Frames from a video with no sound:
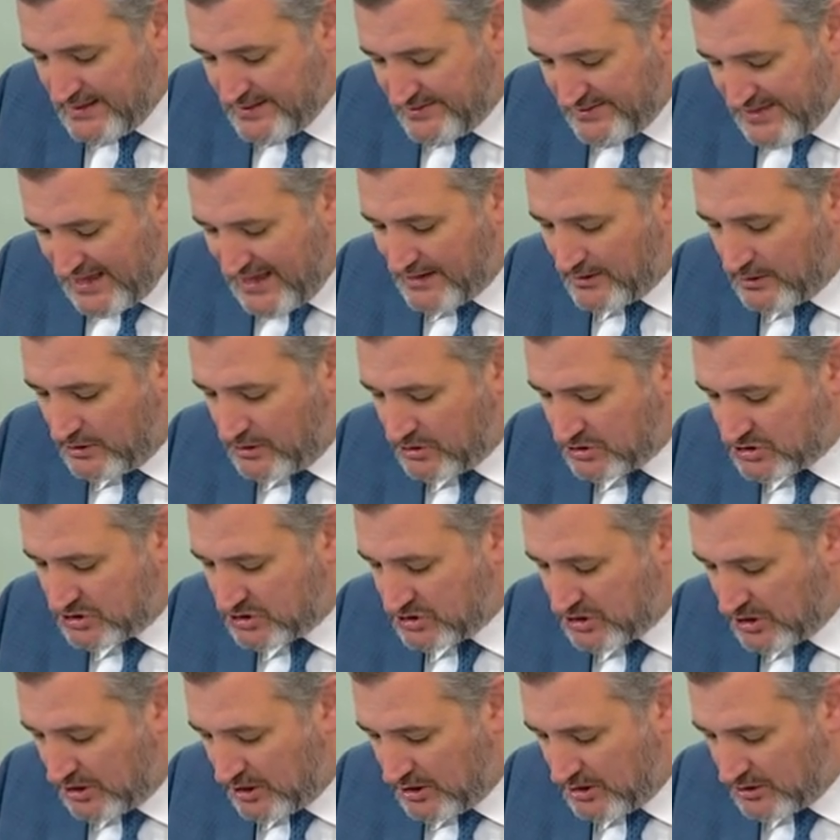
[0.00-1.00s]
That all
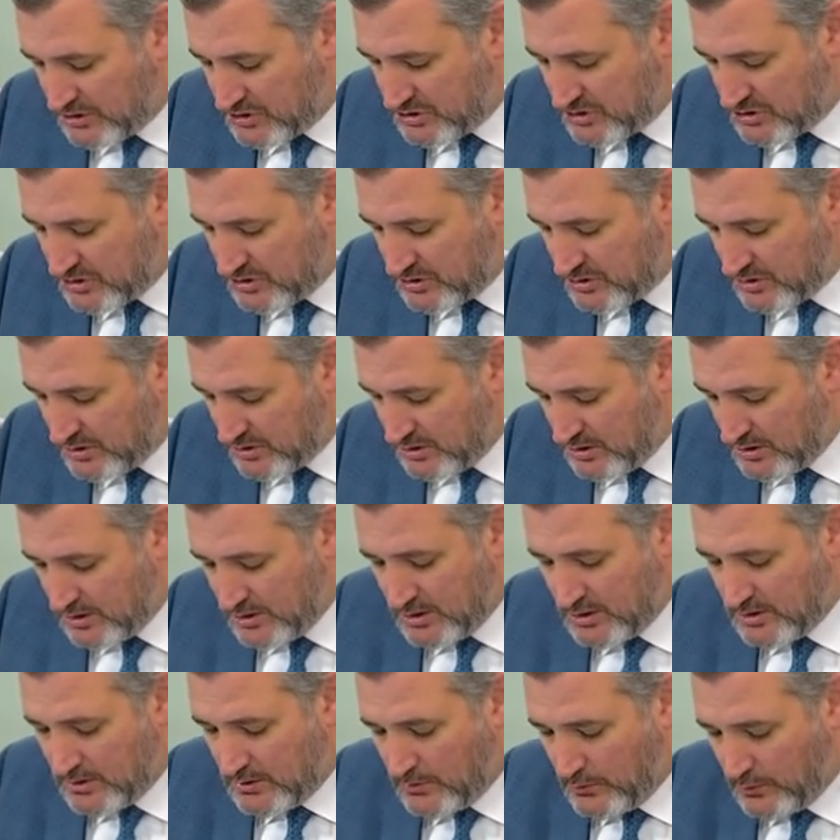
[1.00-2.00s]
starts
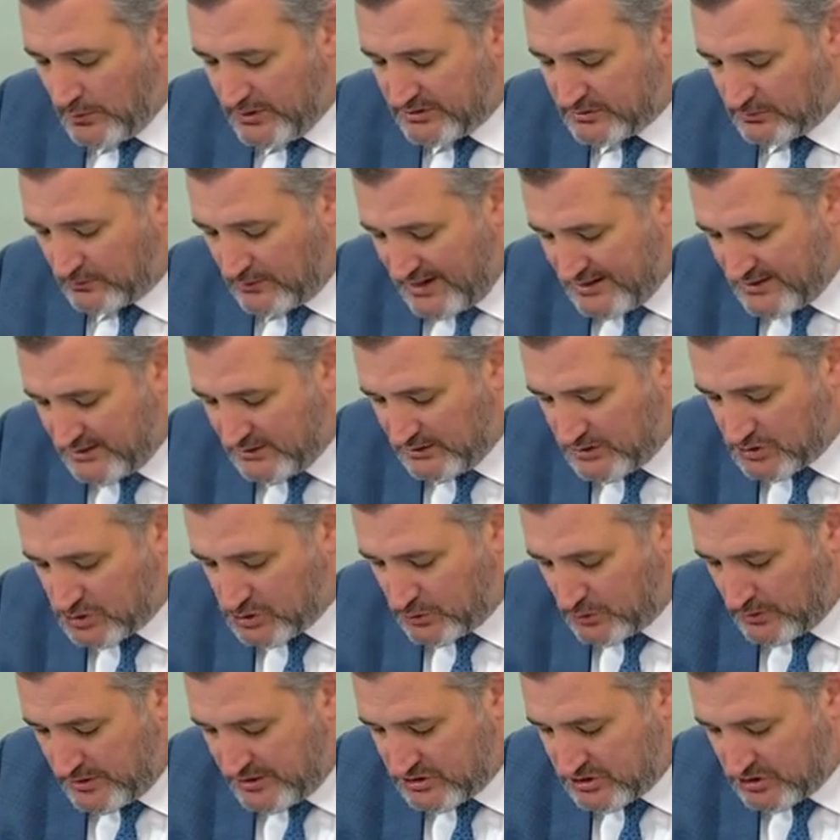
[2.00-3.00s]
with
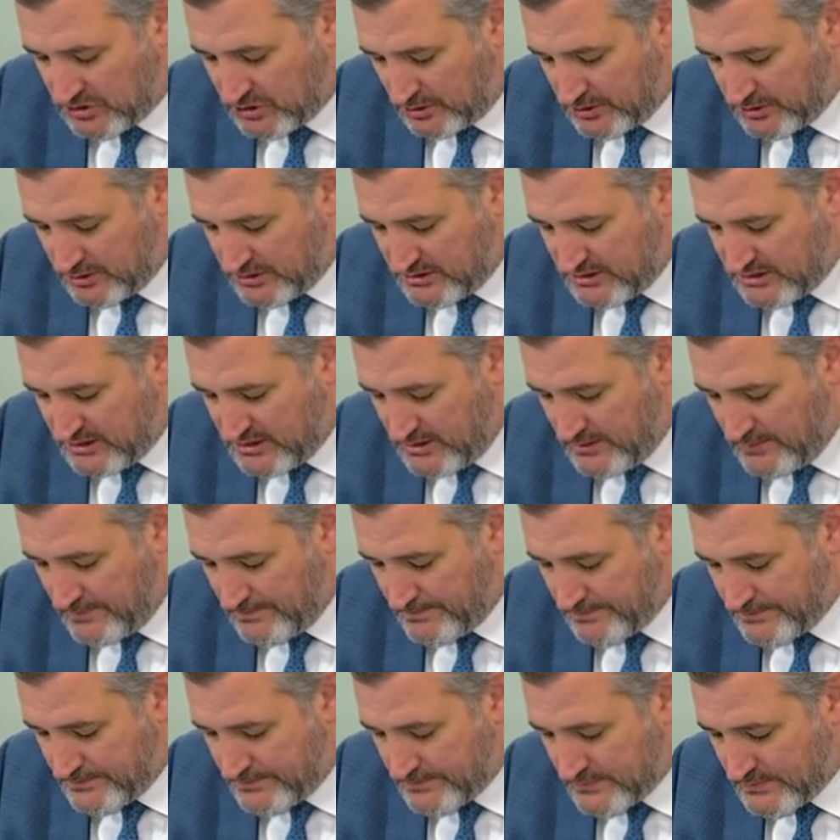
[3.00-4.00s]
regulatory certainty
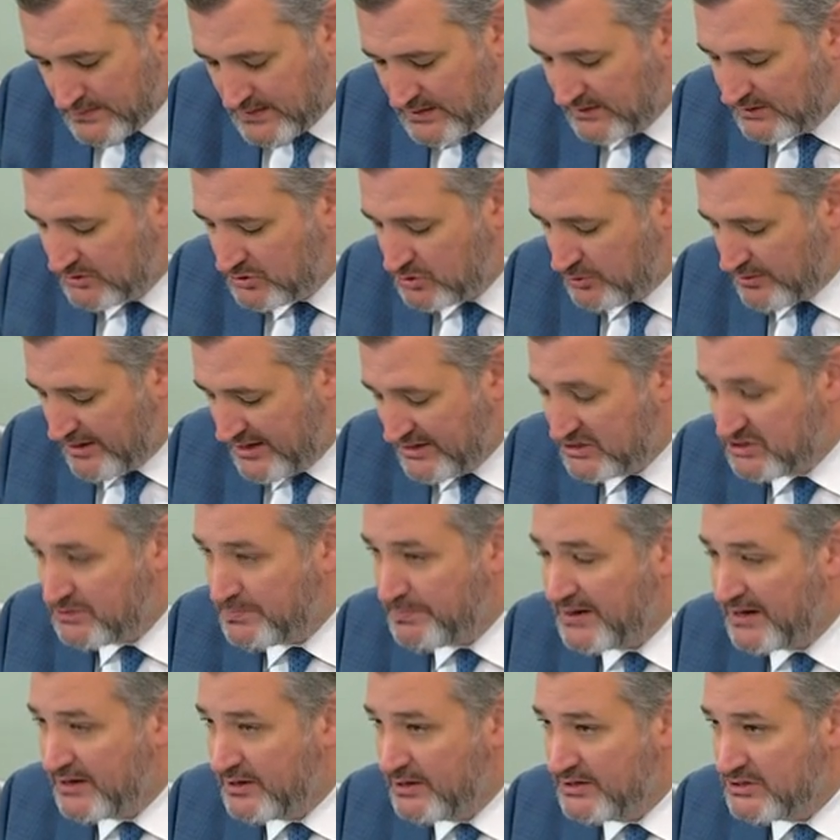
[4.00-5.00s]

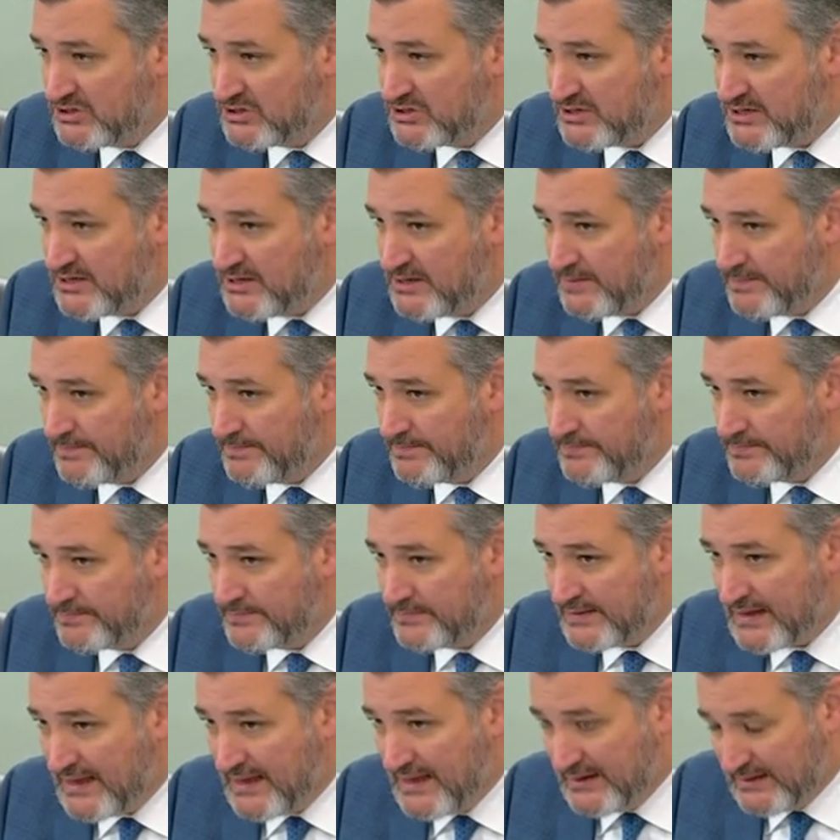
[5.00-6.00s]
transparency,
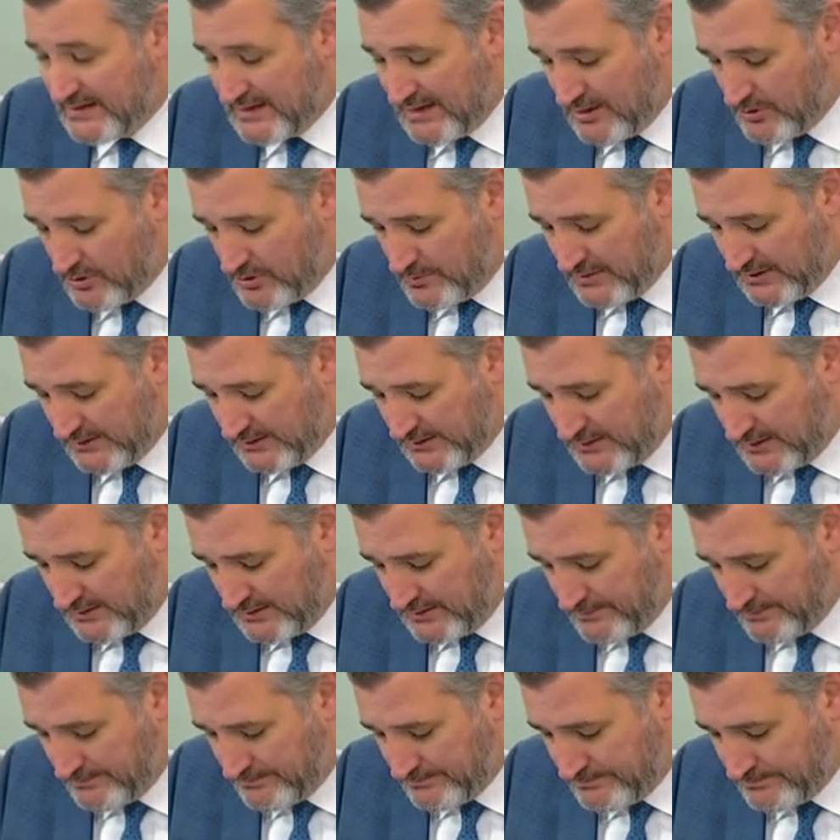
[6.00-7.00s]
and accountability.